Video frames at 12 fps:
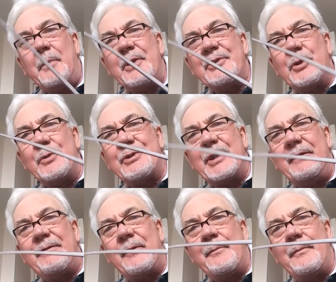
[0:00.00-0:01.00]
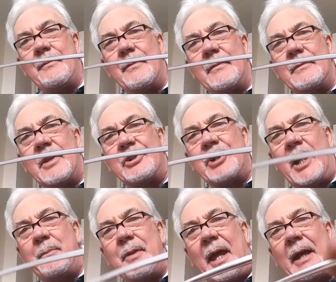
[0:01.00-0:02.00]
but as you can see from the
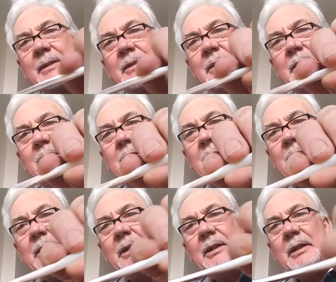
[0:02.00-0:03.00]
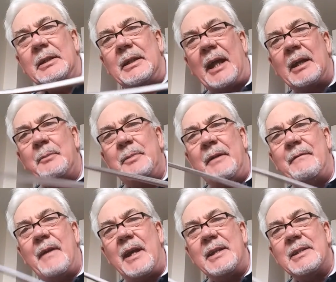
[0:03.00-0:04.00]
shape of that, that could be a
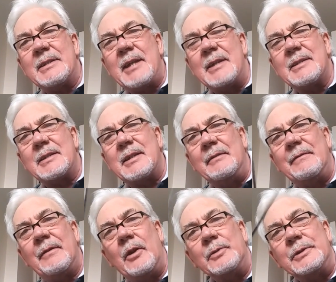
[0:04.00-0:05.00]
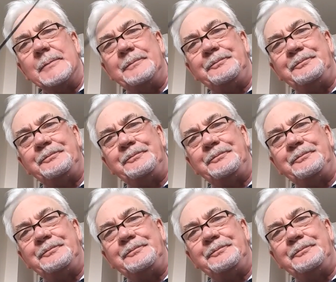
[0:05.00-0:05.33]
very sensitive float.